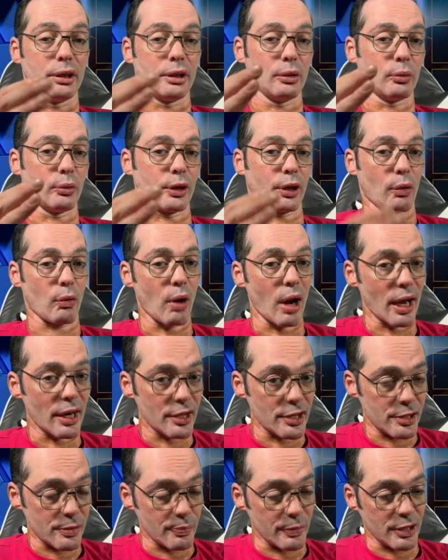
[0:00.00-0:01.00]

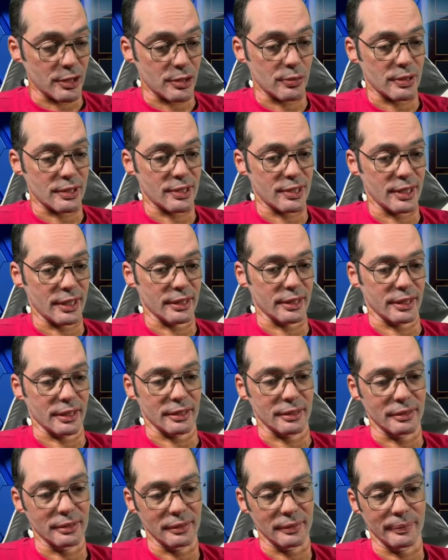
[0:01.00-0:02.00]
requires me to ascend him.